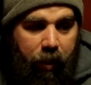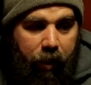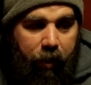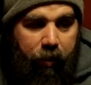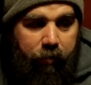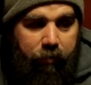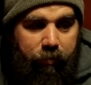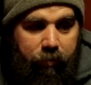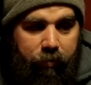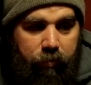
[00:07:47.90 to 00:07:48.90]
Uh,
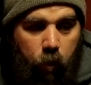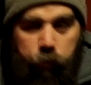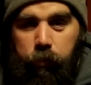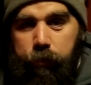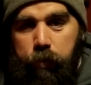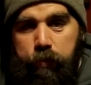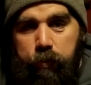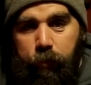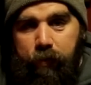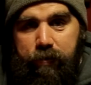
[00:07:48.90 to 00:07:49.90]
all the reviews
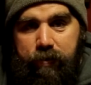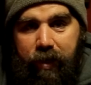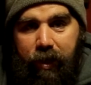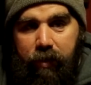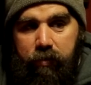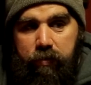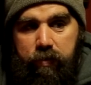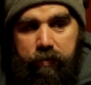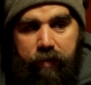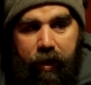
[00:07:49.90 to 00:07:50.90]
that we've seen
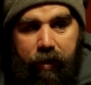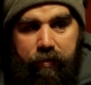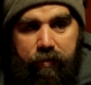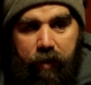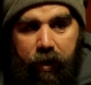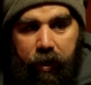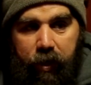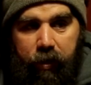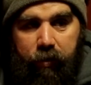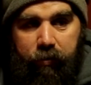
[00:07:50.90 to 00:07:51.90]
say it's a
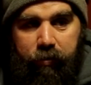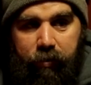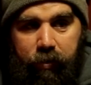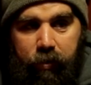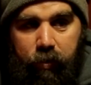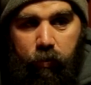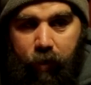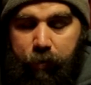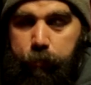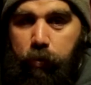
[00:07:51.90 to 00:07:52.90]
uh,
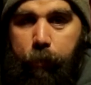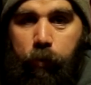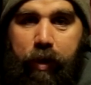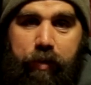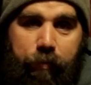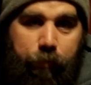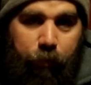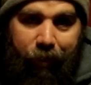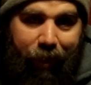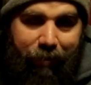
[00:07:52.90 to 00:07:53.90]
great preparation
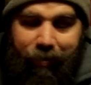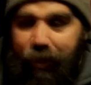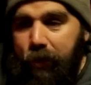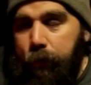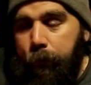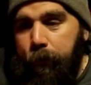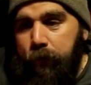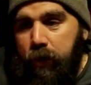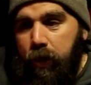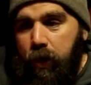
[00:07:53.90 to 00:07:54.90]
for the AT,
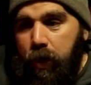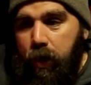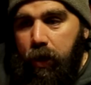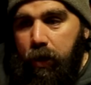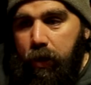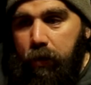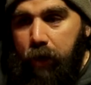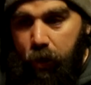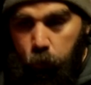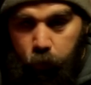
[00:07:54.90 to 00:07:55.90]

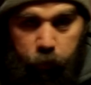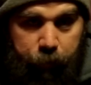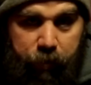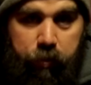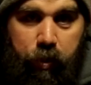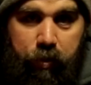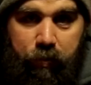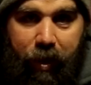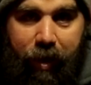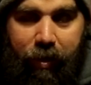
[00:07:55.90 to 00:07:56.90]
uh, will be the judge
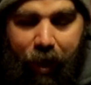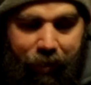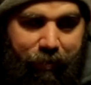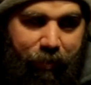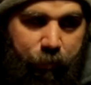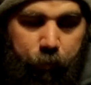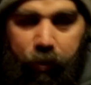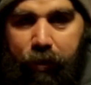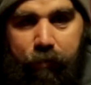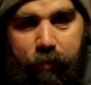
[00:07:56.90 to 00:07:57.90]
of that. I tend to
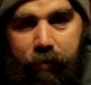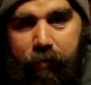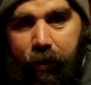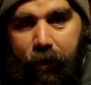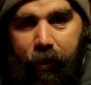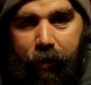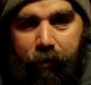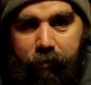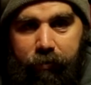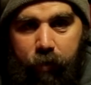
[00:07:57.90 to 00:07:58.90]
believe that the
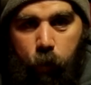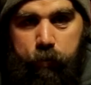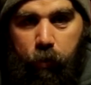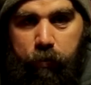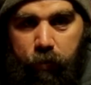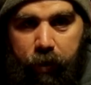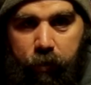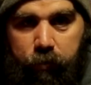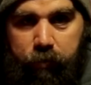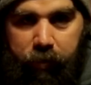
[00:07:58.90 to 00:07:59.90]
uh, Ozark
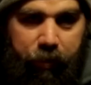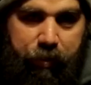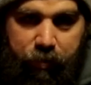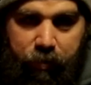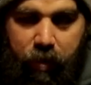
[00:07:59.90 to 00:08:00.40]
Trail, at least the